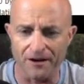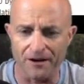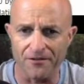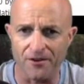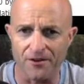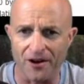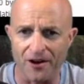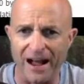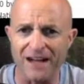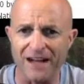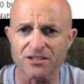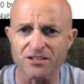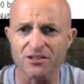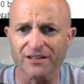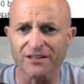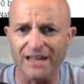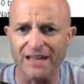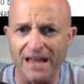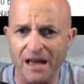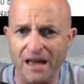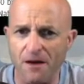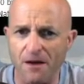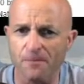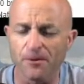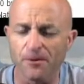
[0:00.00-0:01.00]
actually
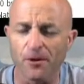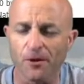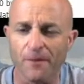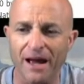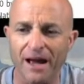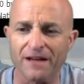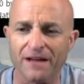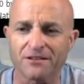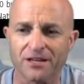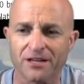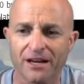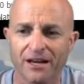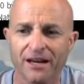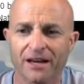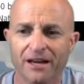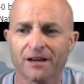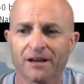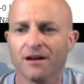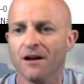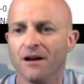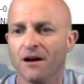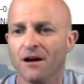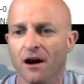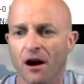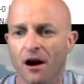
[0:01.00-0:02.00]
implementing
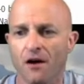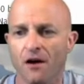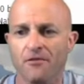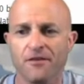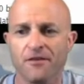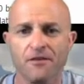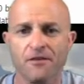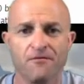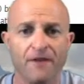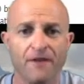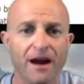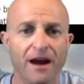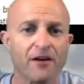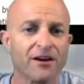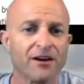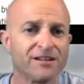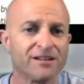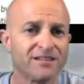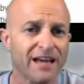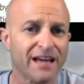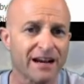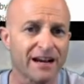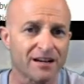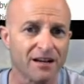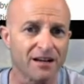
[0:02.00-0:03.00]
the very
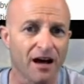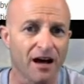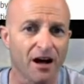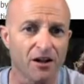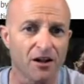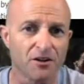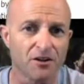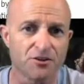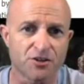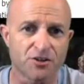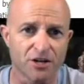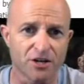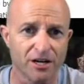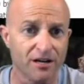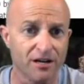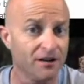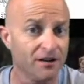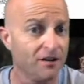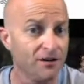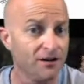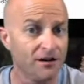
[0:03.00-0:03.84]
technology